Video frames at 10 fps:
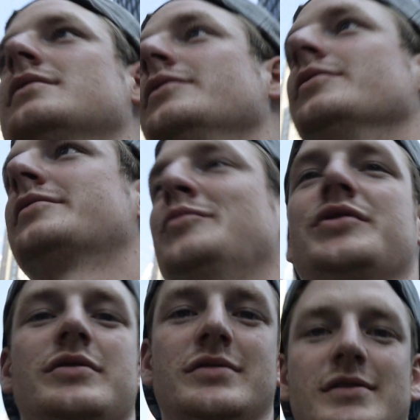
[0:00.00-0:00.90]
doing some
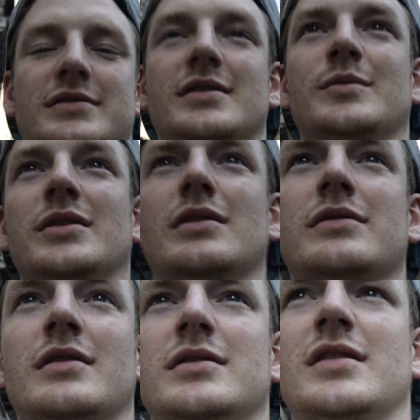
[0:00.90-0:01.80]
jokes on the subway. It
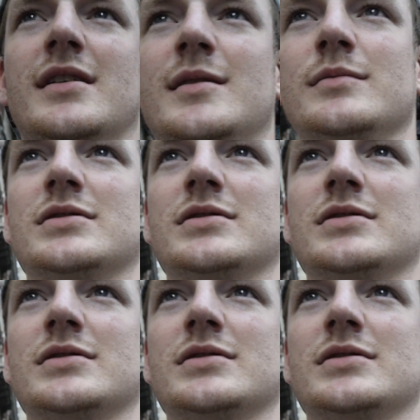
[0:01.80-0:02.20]
was a good time,